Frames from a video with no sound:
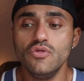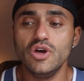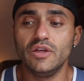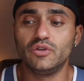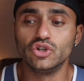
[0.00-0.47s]

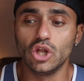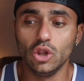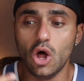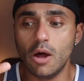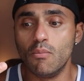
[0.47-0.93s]
that there's a
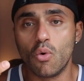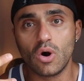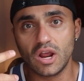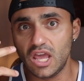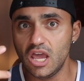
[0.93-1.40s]
lot
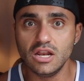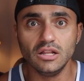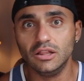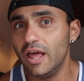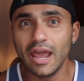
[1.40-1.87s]
more
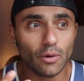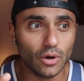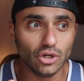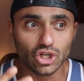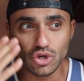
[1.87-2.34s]
hidden language